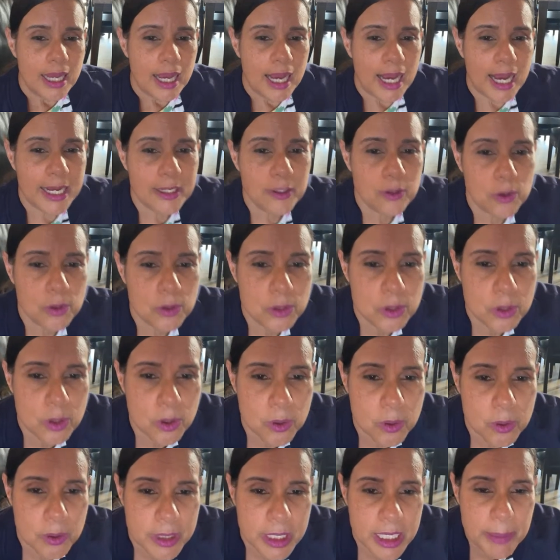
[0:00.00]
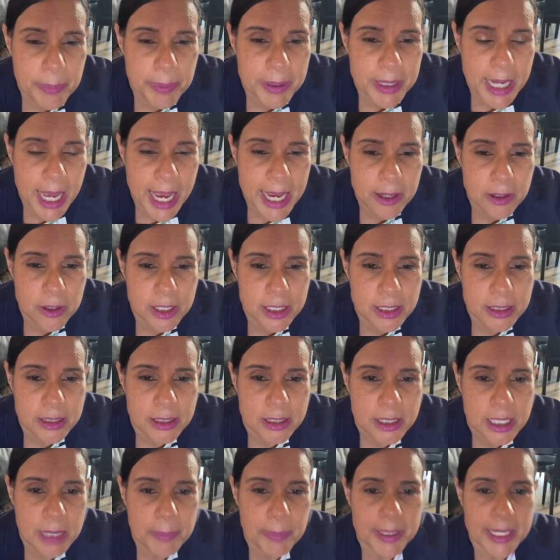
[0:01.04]
I don't know. Keep an eye on
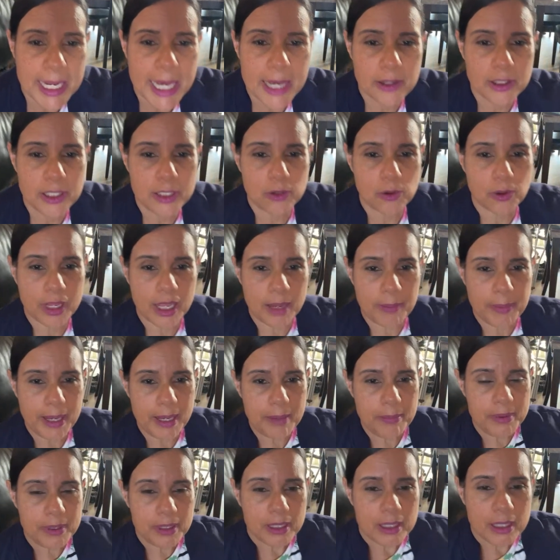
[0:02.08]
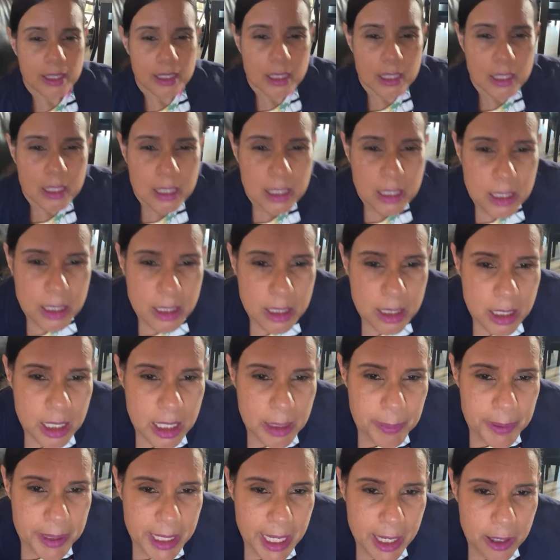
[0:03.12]
it. Keep an eye on it, okay, babe?
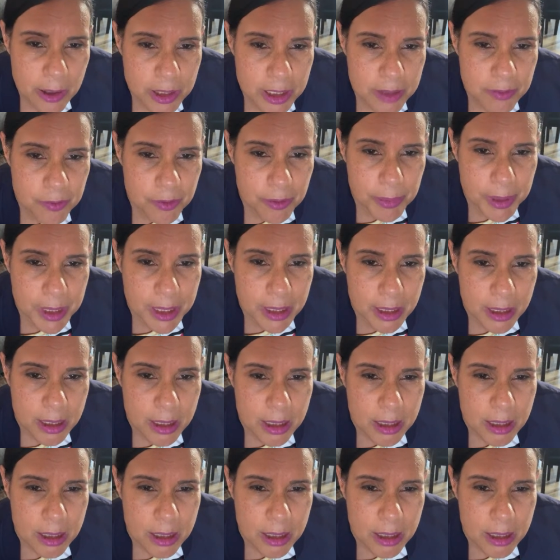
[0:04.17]
Keep an eye on it for me.